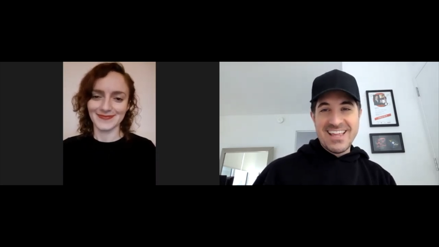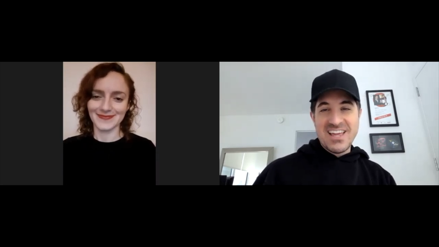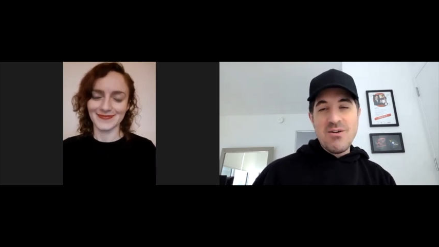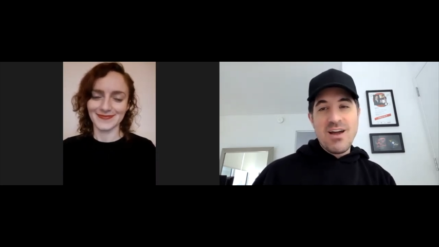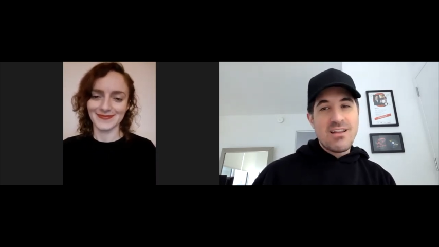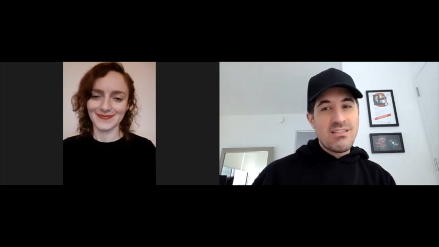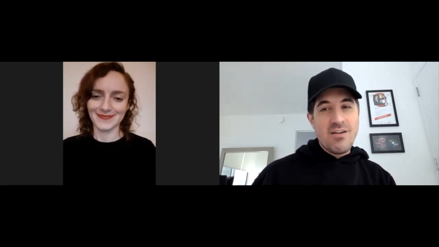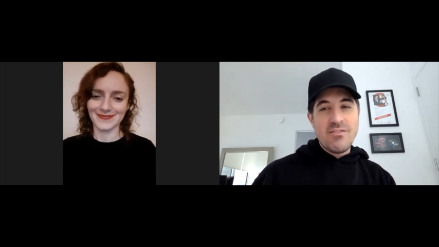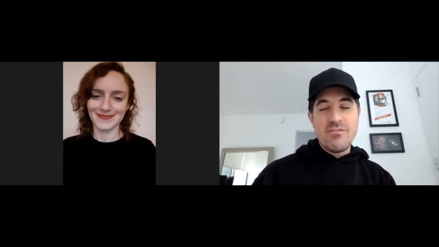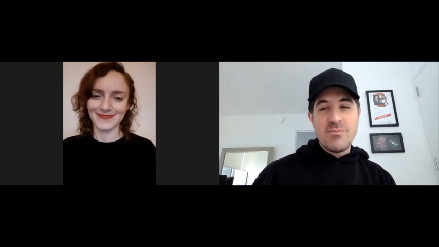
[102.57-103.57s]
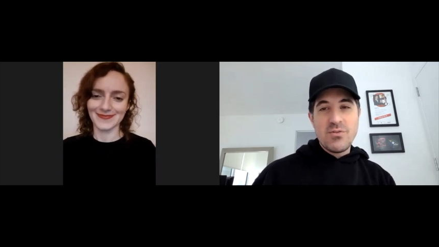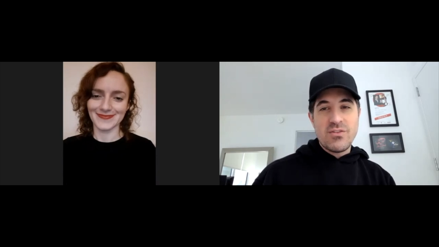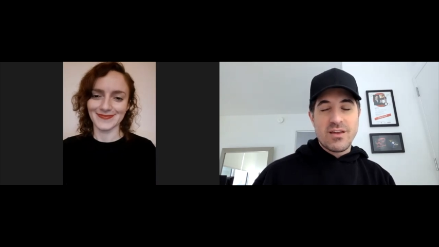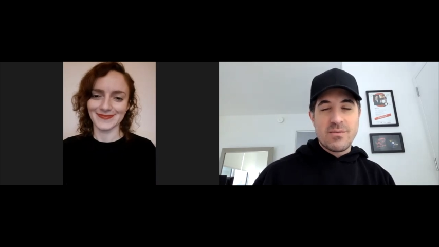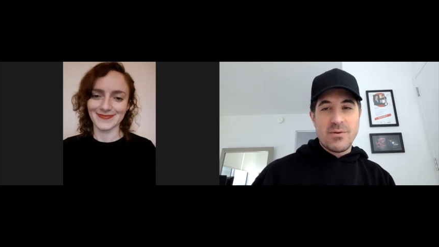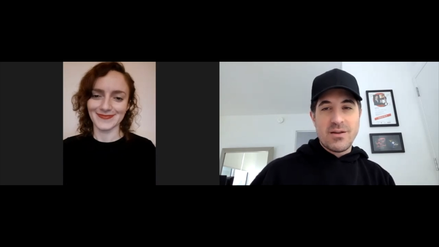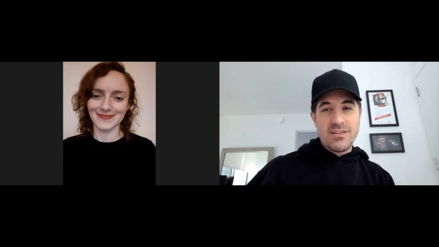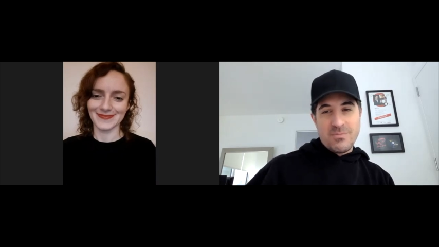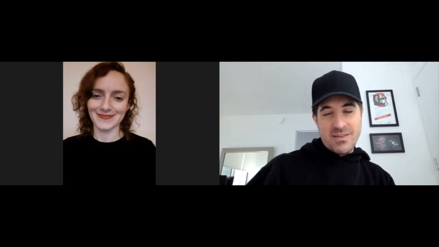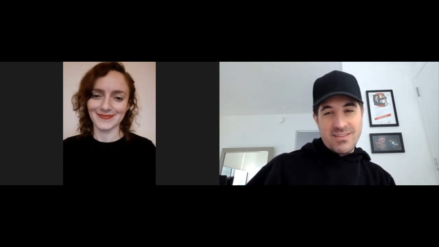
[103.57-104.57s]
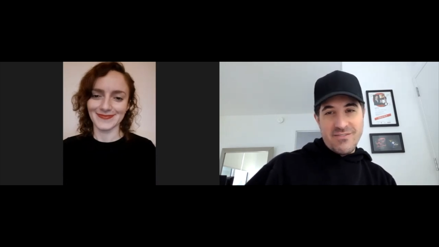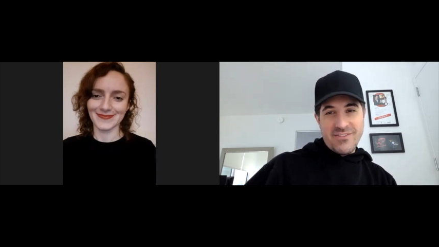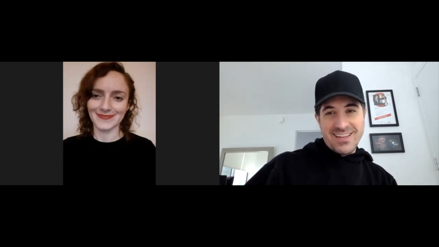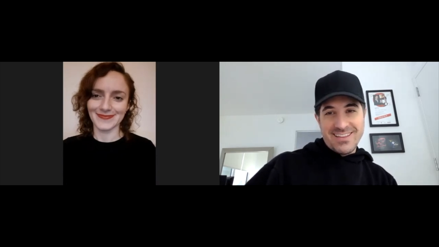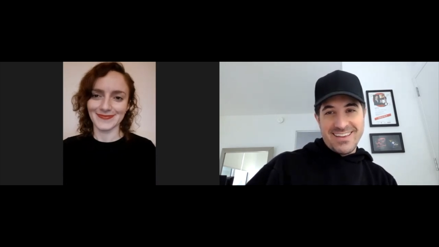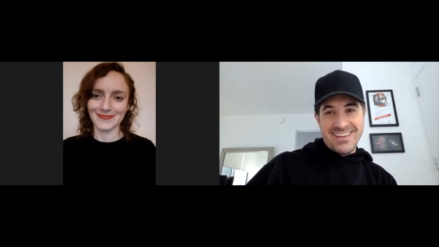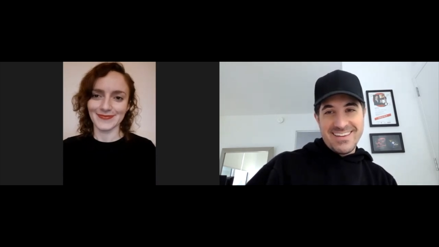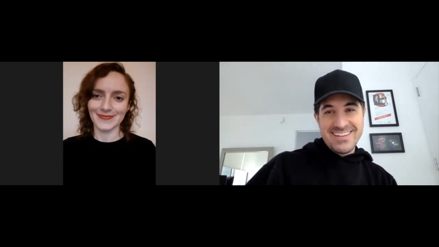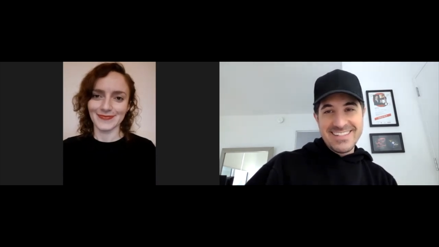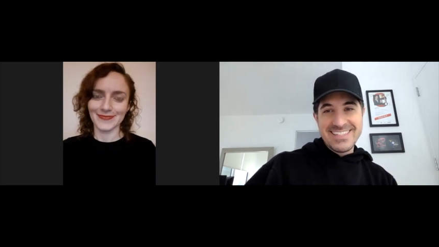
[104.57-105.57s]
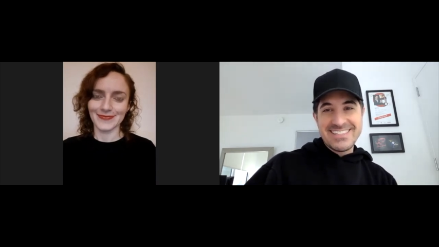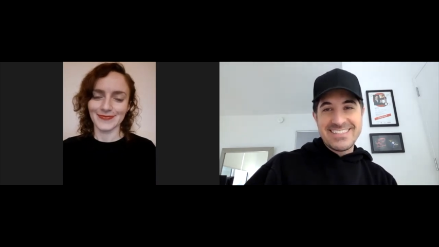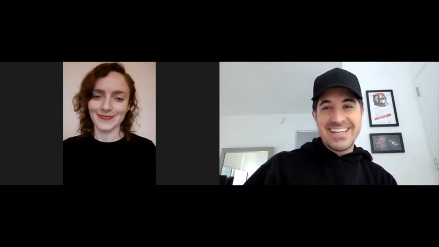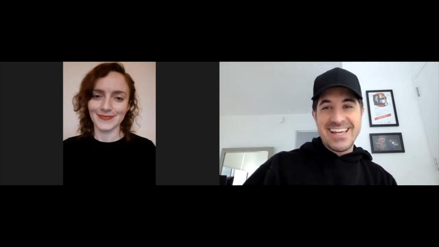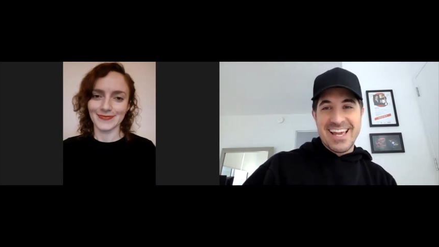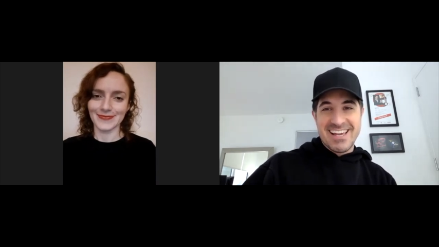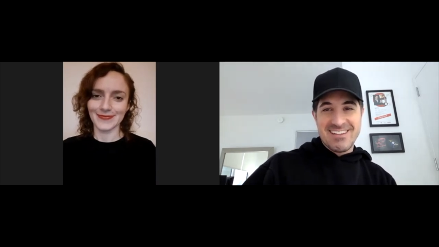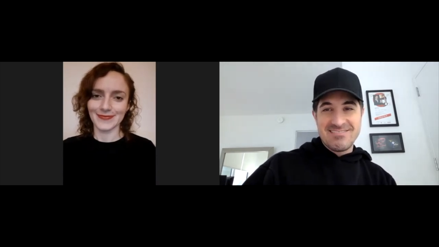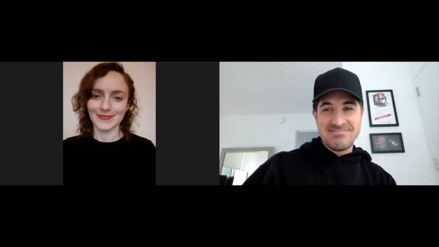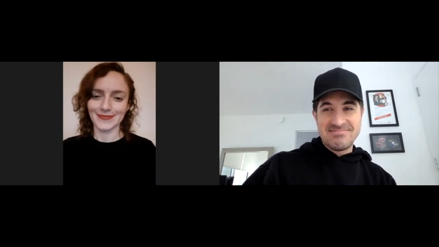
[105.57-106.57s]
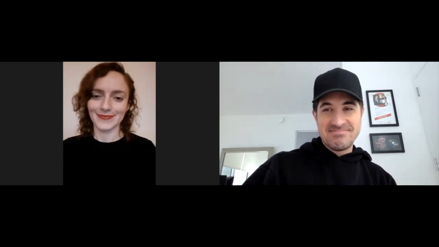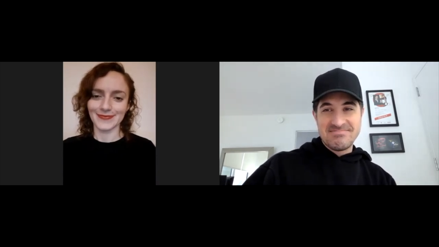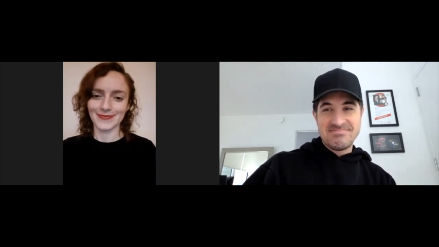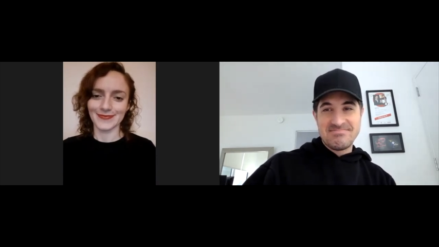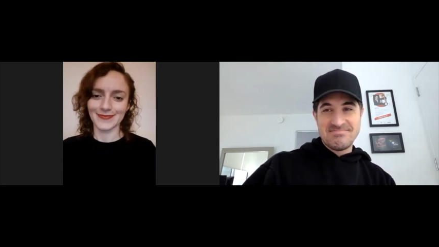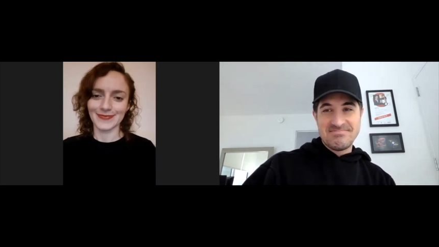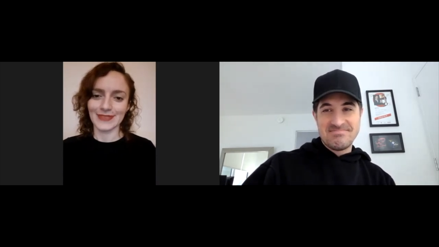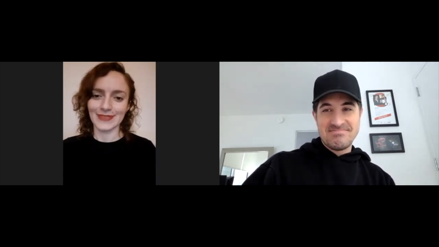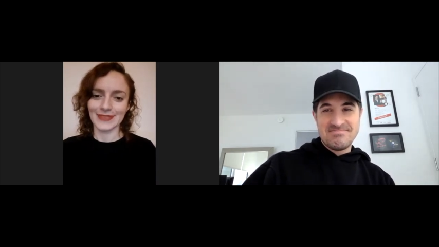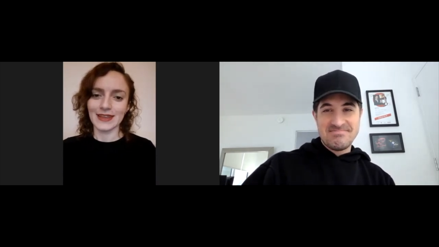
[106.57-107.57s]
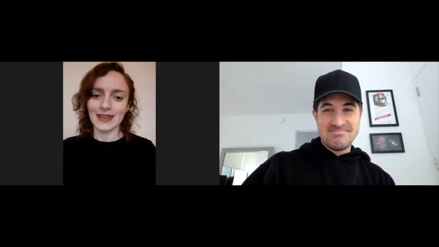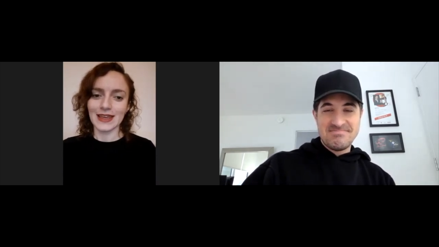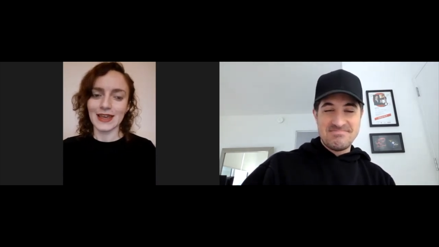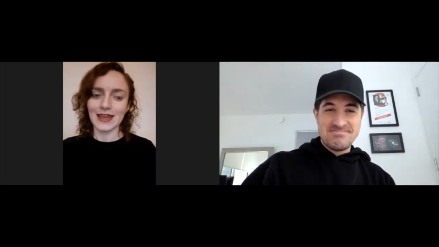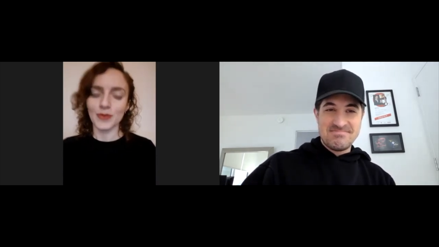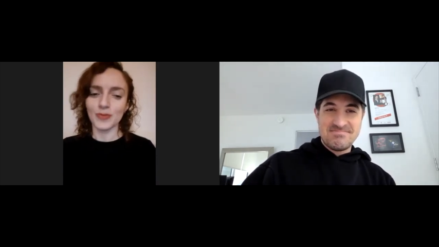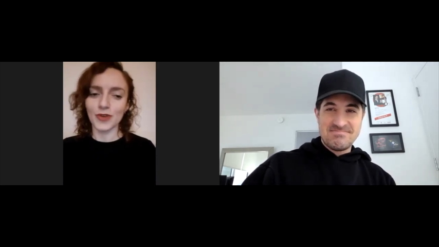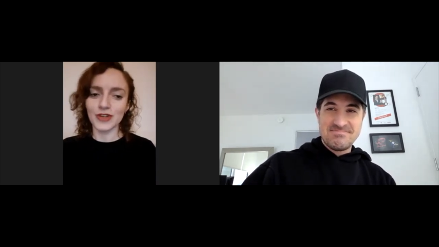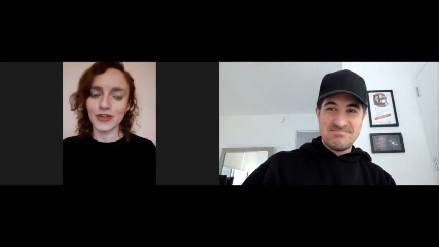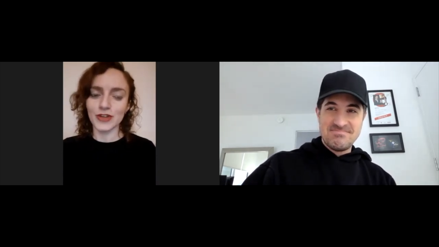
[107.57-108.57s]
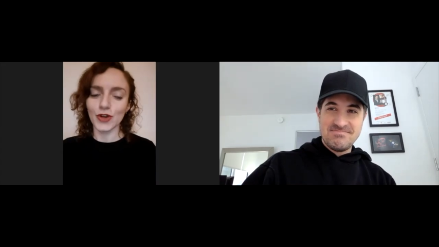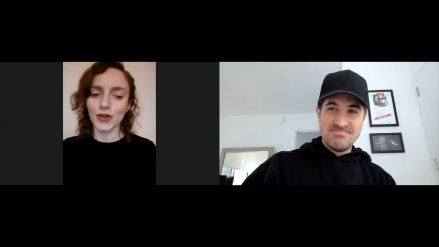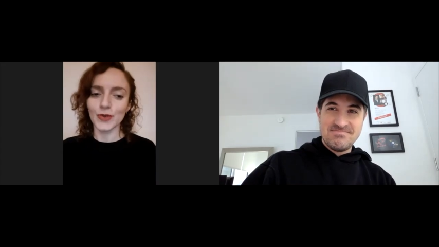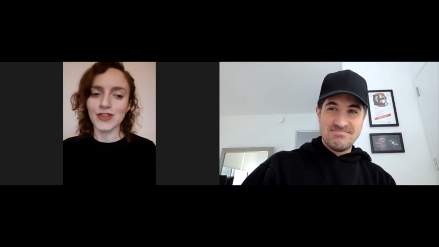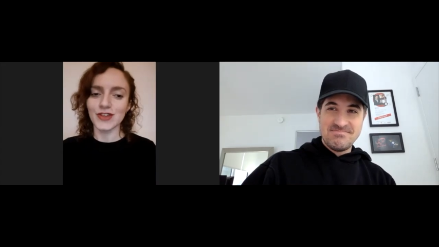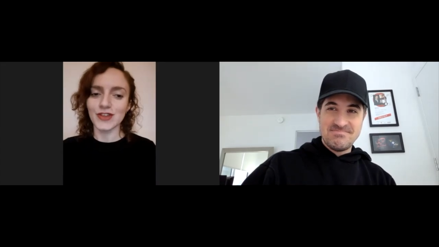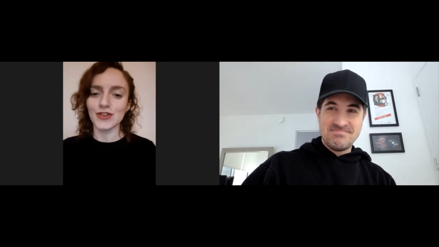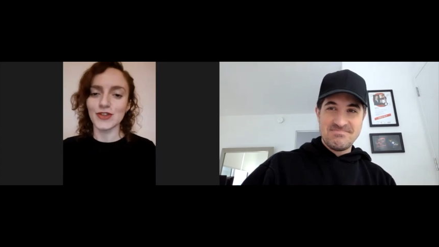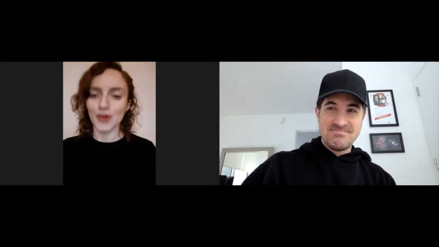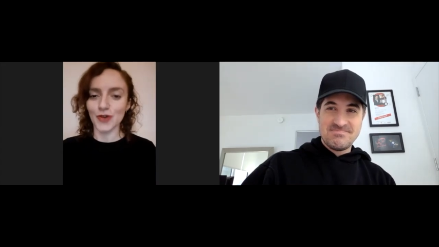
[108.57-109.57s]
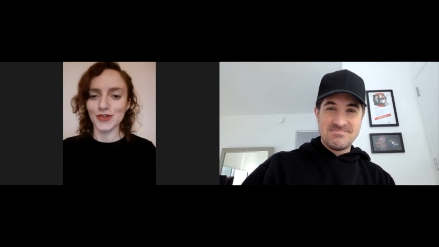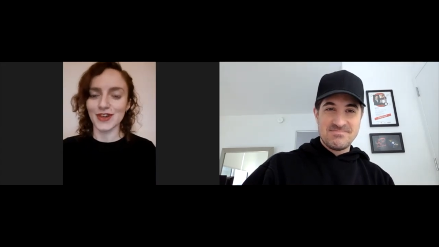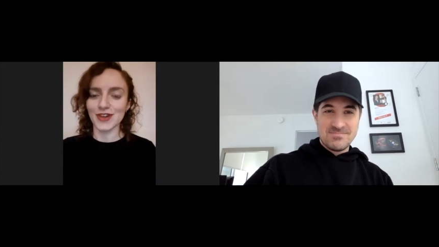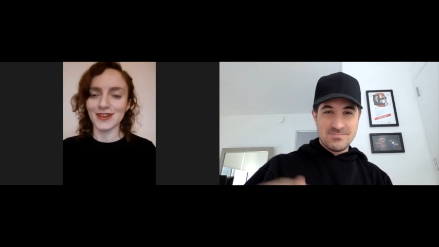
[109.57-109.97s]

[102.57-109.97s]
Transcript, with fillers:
Speaker 1: that you had a love of music, but specifically singing?
Speaker 2: Uh, I was born in Hull, which is Yorkshire.